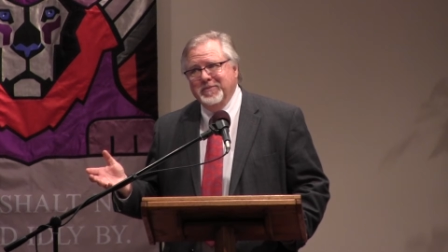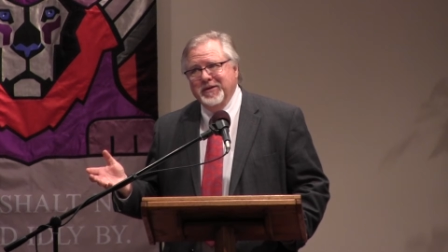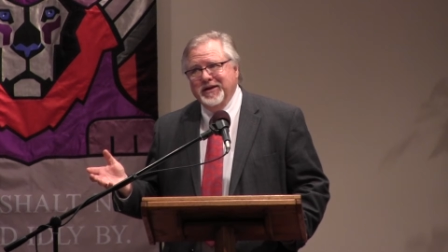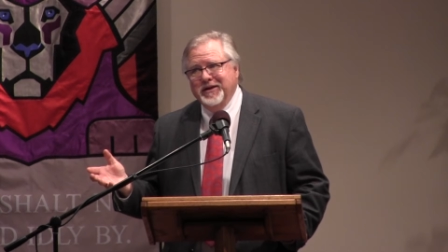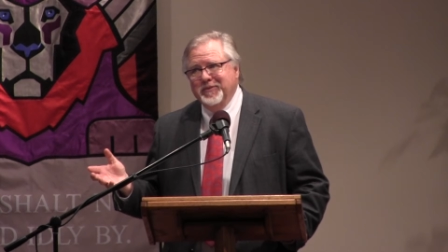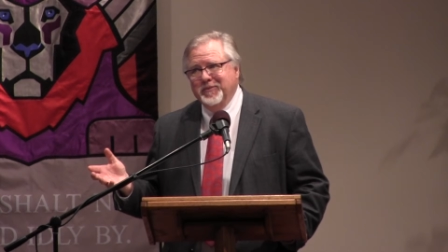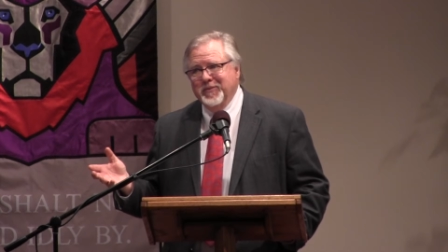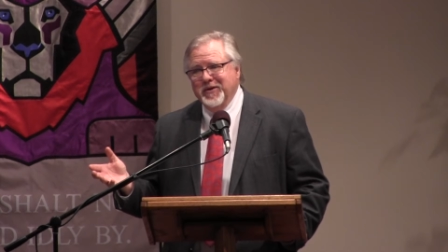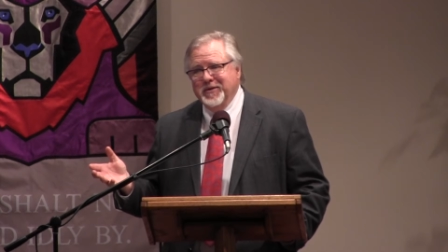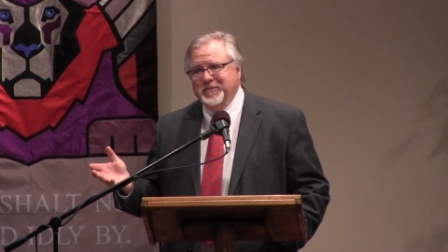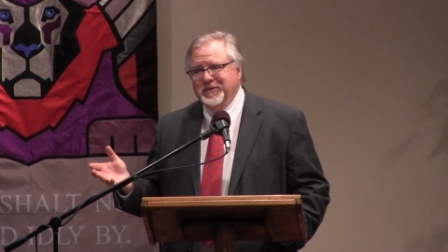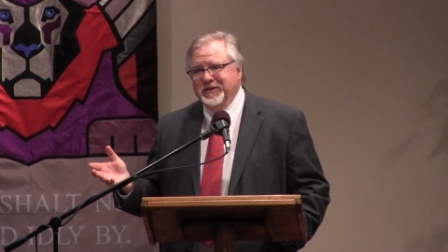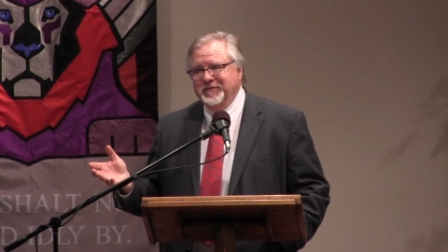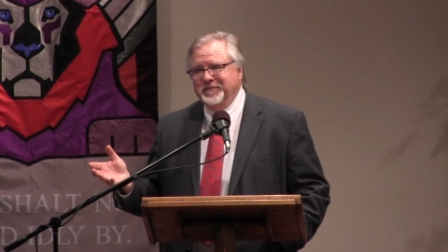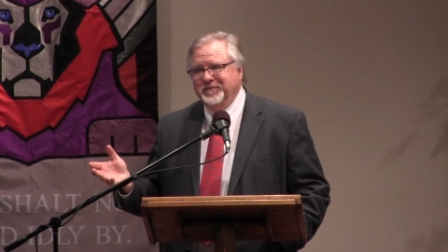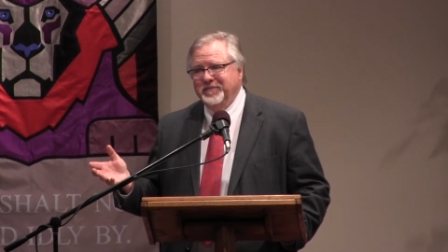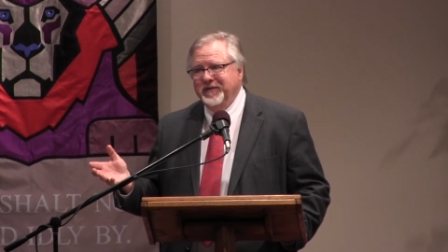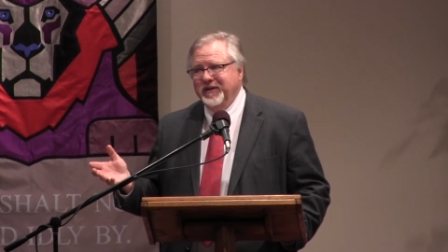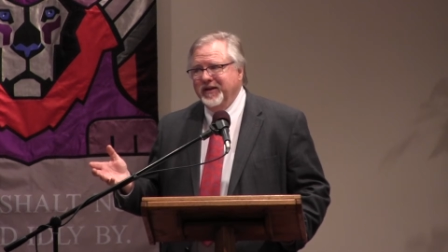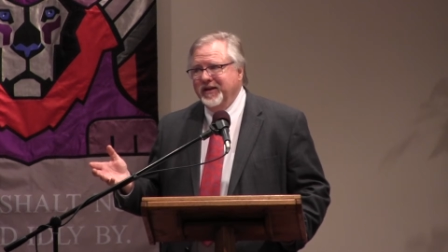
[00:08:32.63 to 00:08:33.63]
men and women.
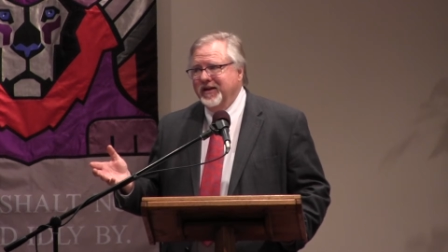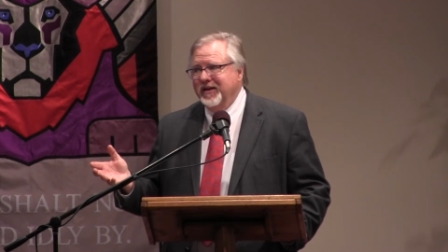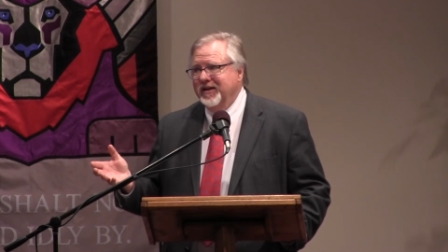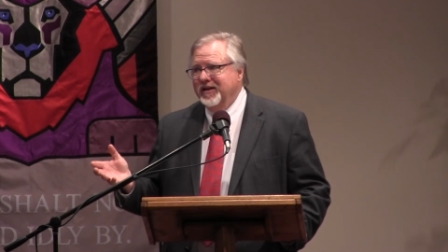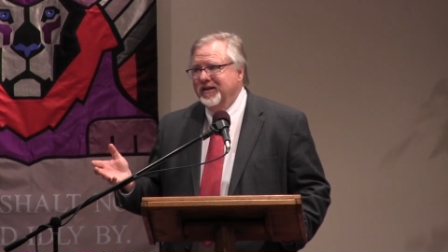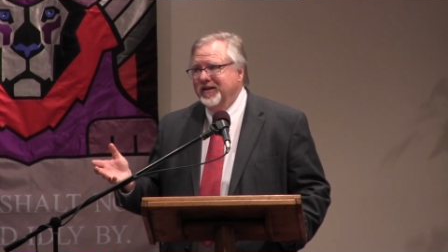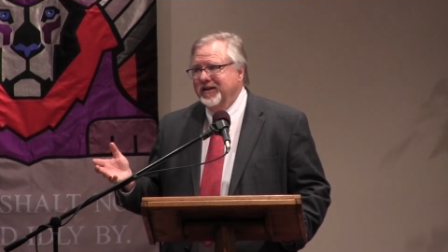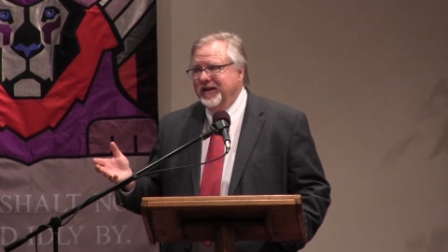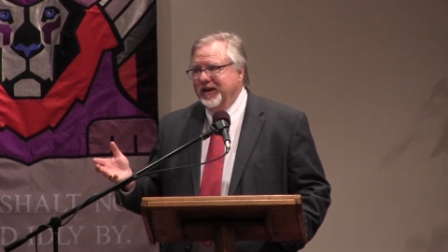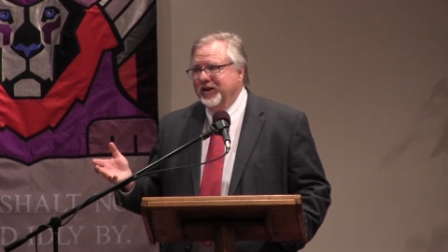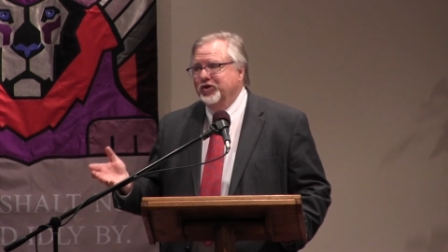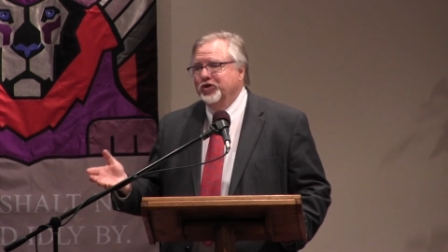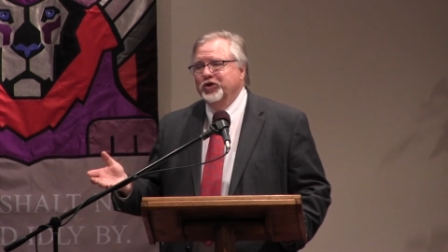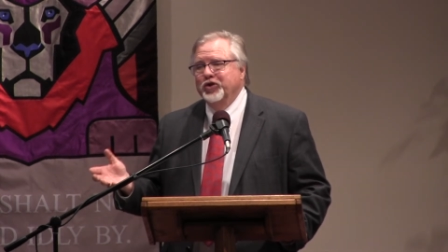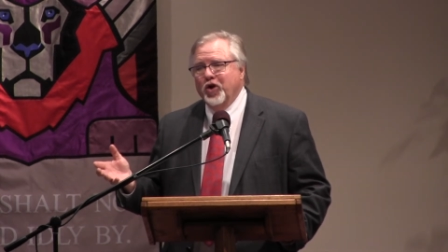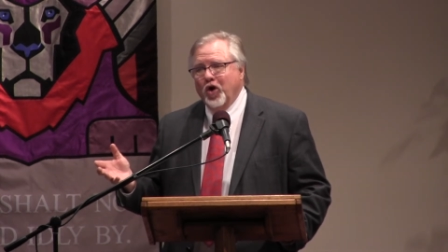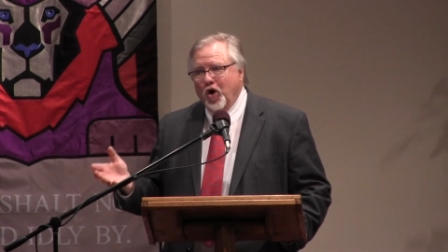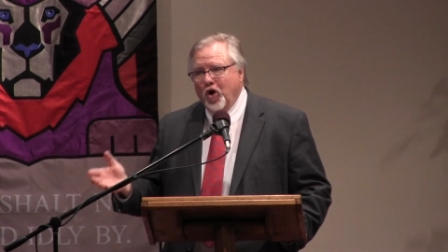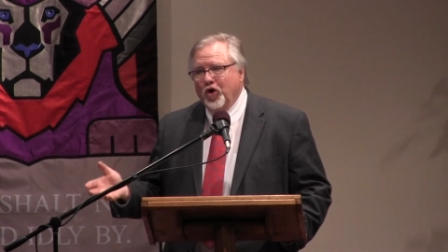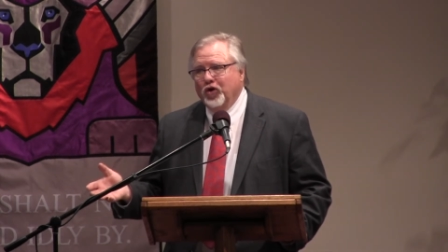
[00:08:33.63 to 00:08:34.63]
It
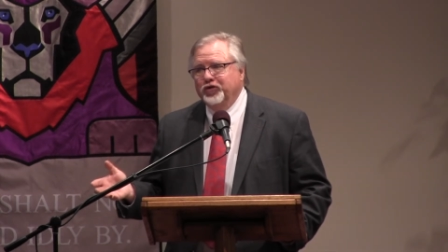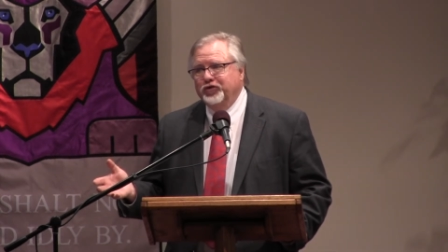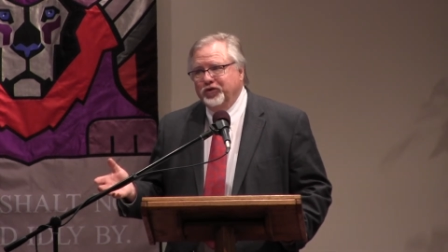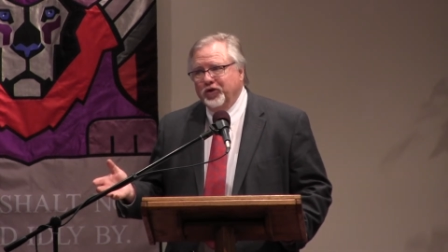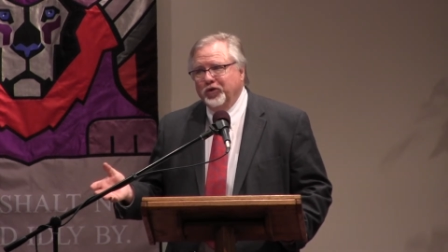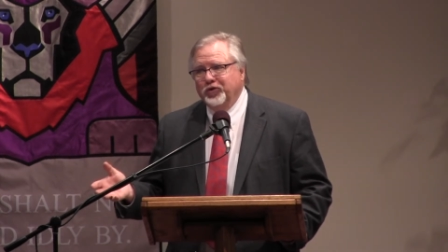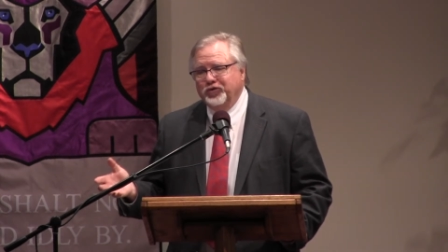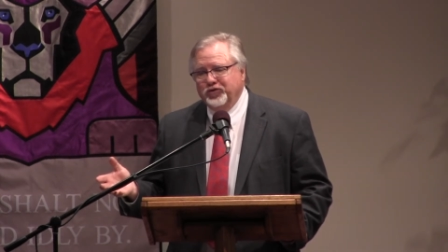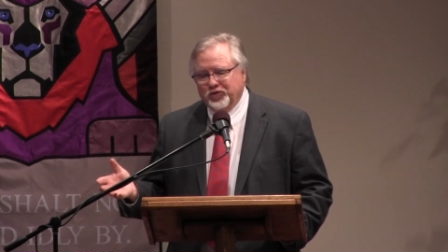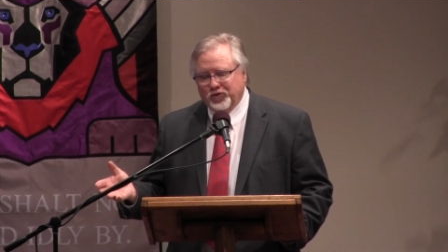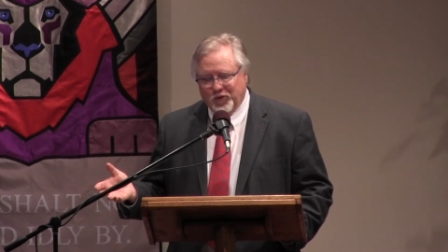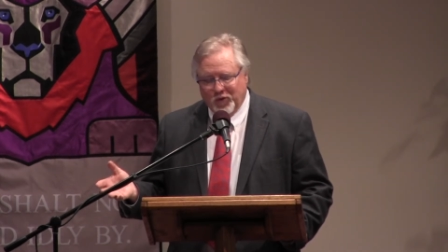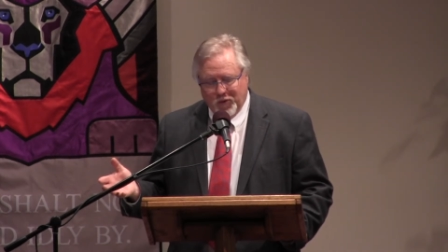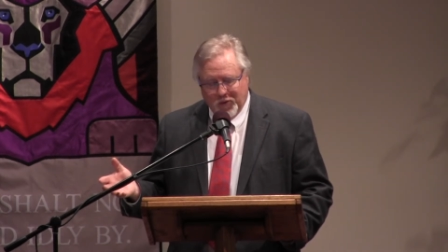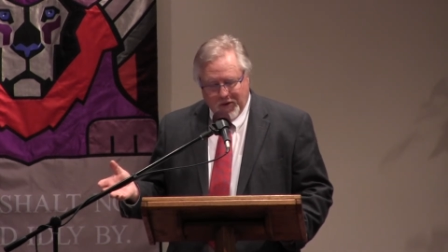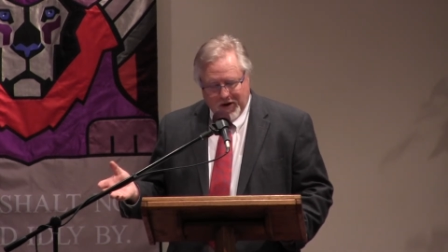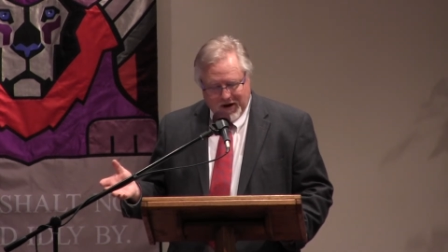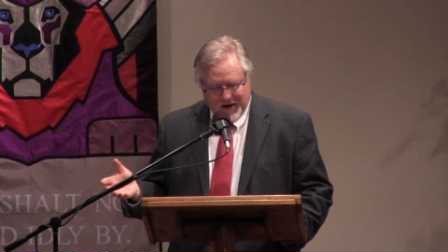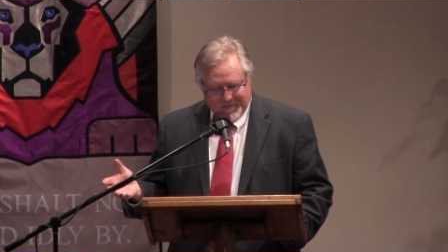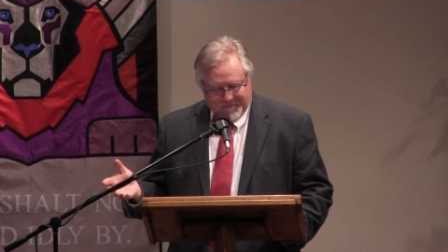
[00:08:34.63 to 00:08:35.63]
could also
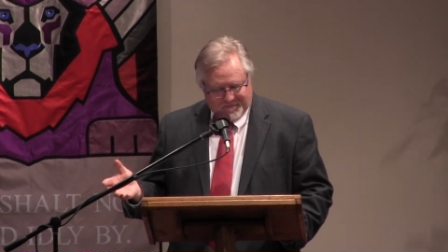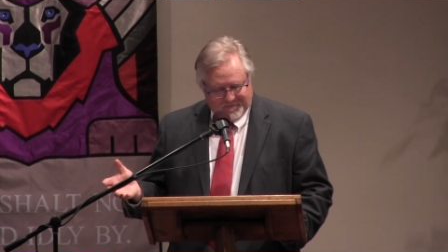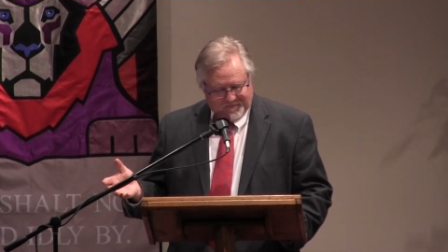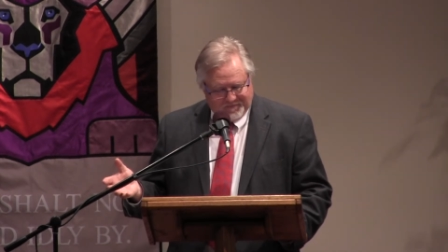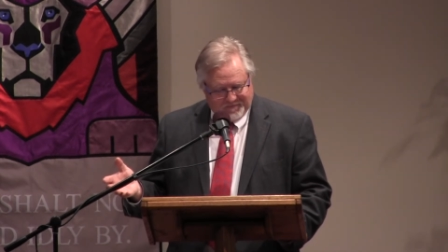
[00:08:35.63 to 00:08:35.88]
screw up.